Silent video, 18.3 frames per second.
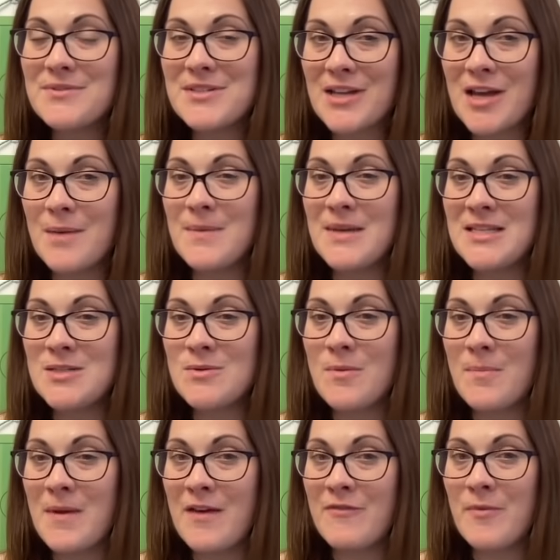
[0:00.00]
to come into
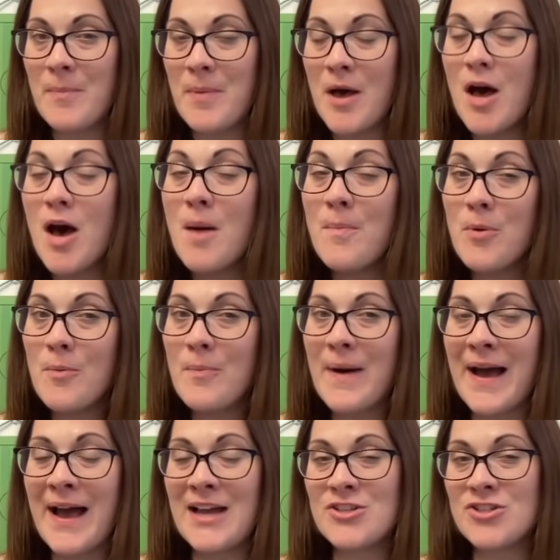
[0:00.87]
a bit of a purple
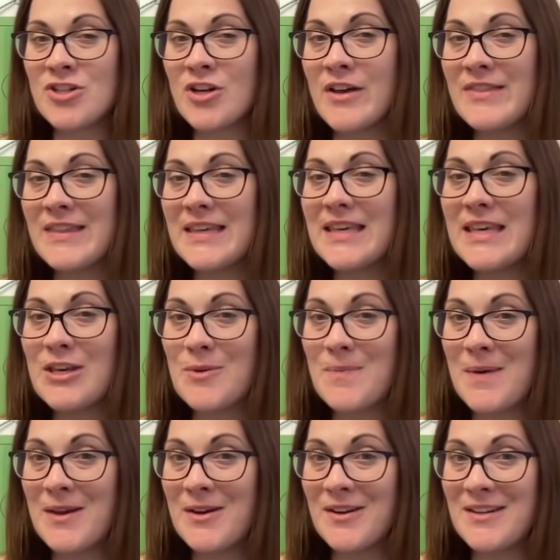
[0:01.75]
patch, and I think he
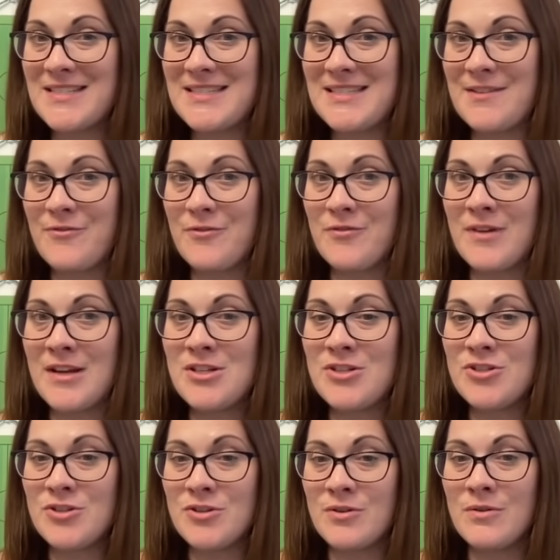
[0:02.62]
could be a nice
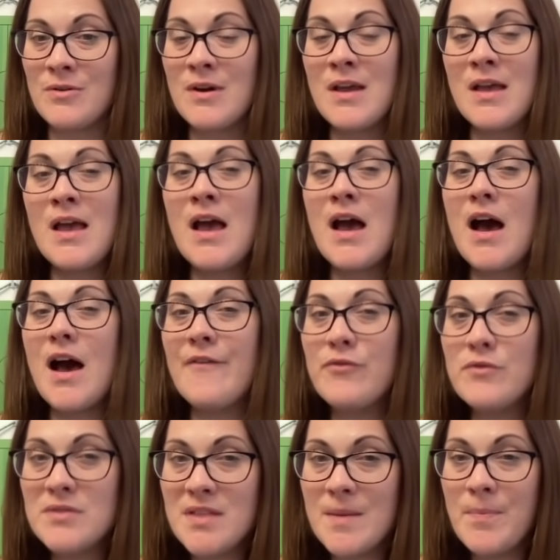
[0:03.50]
differential.
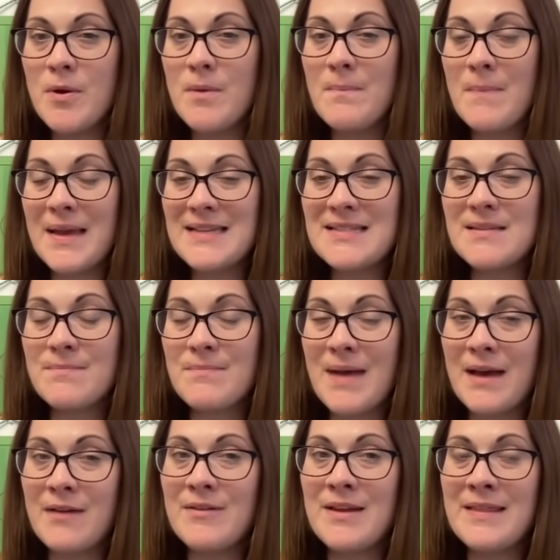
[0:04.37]
I've also put Mason
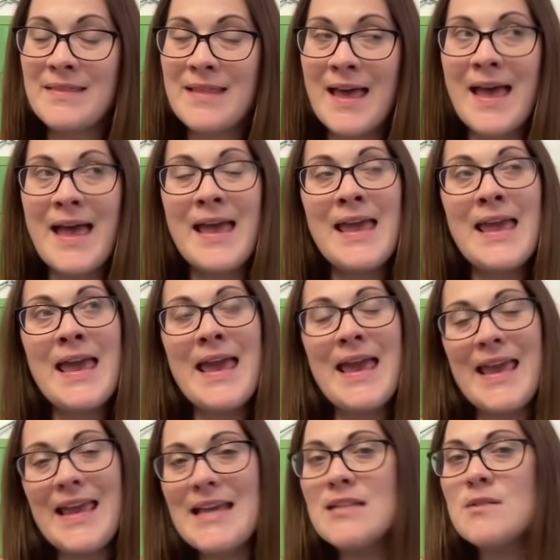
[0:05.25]
Mount in there.
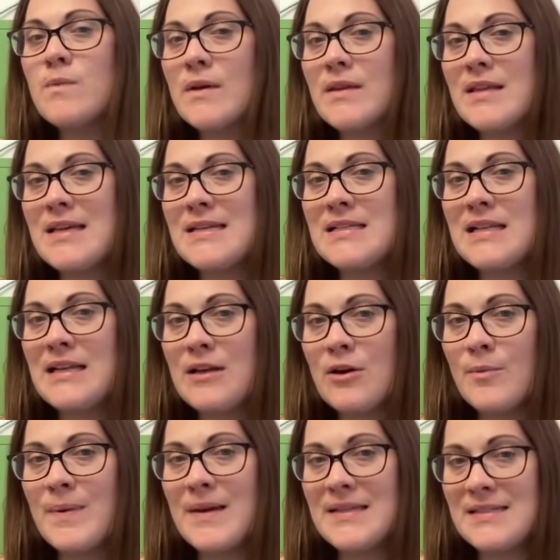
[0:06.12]
Here's one that is a
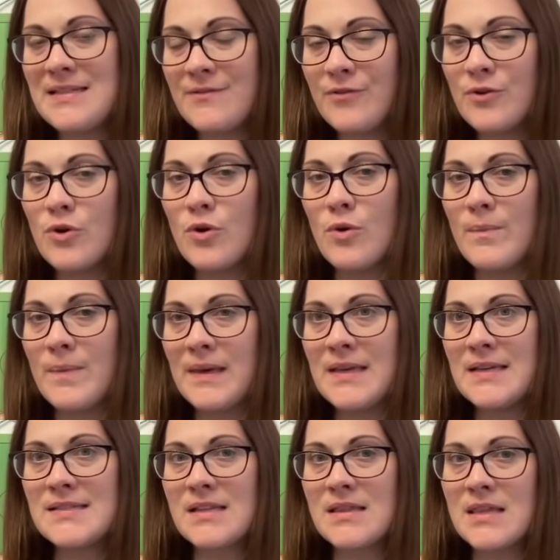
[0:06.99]
little bit difficult
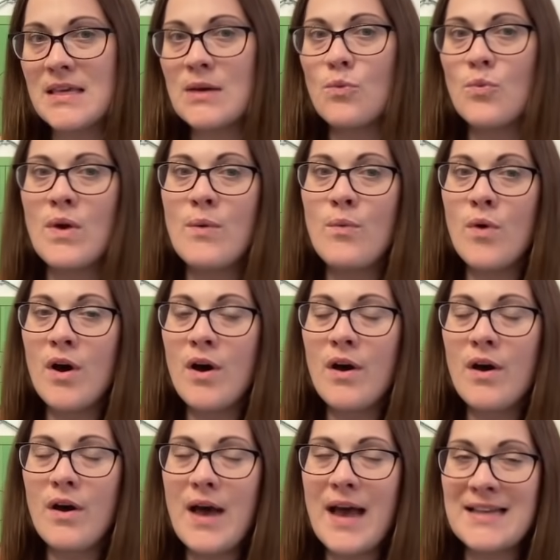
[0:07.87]
because I think we
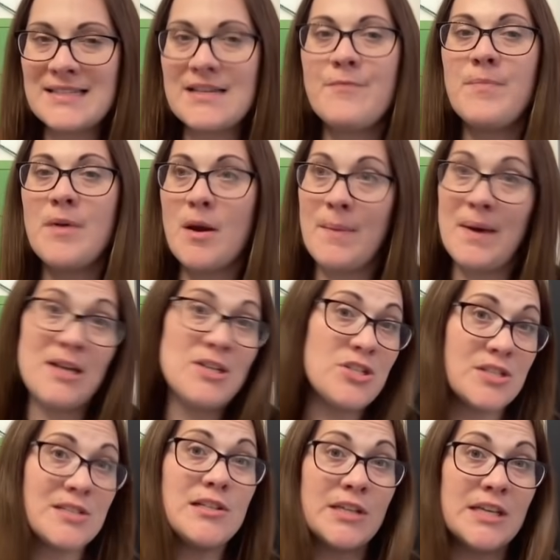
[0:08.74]
were, as FPL
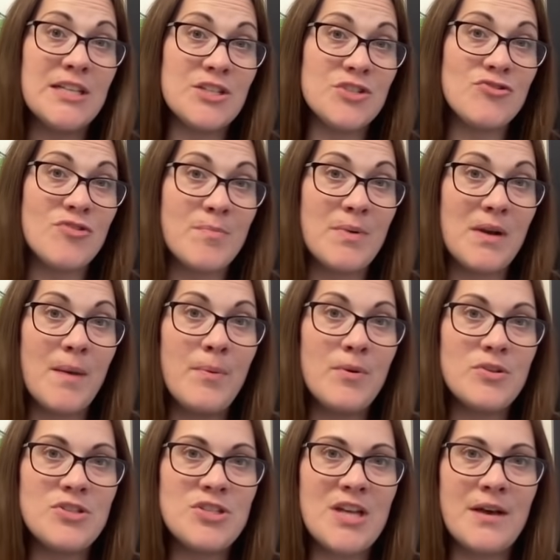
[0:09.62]
managers, looking to triple
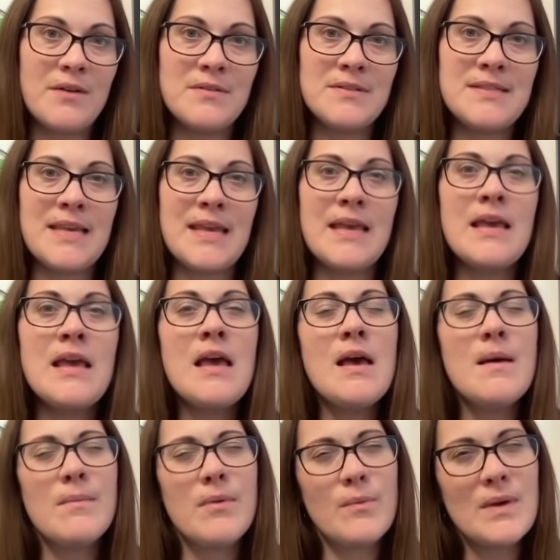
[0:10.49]
up on Chelsea.
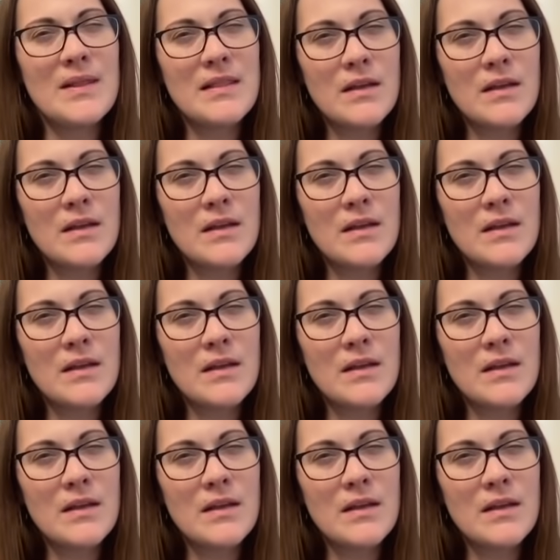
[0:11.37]
But with